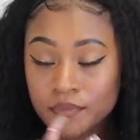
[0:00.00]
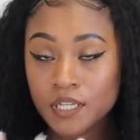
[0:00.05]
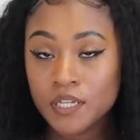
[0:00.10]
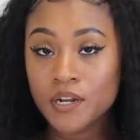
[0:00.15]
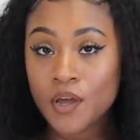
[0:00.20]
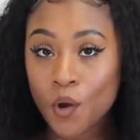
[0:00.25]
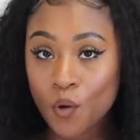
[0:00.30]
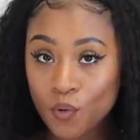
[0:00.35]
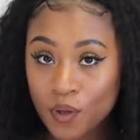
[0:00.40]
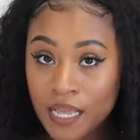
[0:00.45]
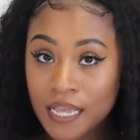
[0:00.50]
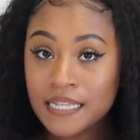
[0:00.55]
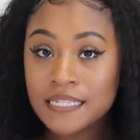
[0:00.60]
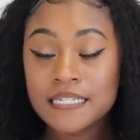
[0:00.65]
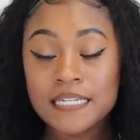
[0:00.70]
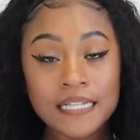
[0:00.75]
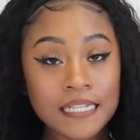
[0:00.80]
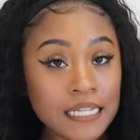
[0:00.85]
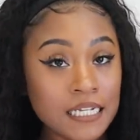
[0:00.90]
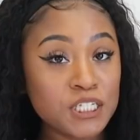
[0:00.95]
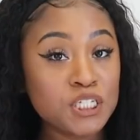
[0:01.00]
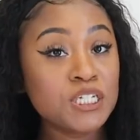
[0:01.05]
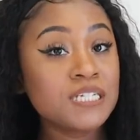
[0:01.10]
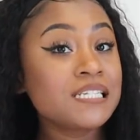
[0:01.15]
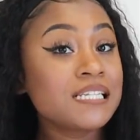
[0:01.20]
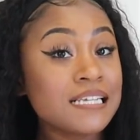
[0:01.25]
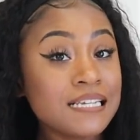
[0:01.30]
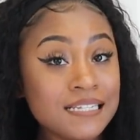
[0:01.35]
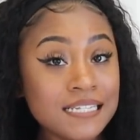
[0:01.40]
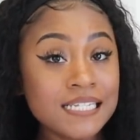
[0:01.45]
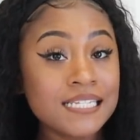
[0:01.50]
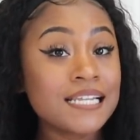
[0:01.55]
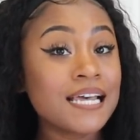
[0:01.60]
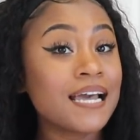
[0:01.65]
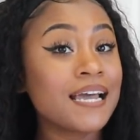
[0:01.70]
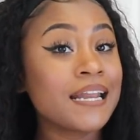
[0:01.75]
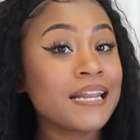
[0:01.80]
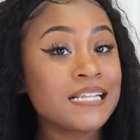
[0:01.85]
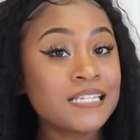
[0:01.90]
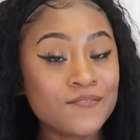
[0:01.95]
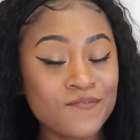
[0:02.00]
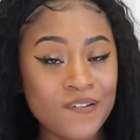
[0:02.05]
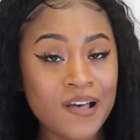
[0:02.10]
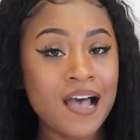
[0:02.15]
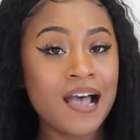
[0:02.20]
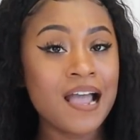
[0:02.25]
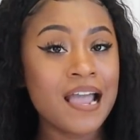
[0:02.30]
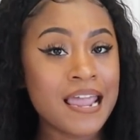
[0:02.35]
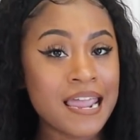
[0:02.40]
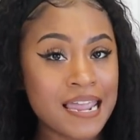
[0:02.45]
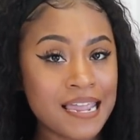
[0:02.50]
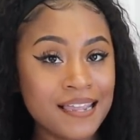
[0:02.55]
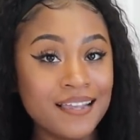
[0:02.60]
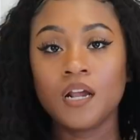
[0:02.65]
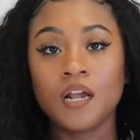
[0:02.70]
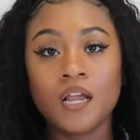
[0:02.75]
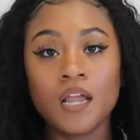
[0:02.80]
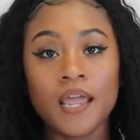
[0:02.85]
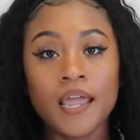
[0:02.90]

you know, delicious and satisfying.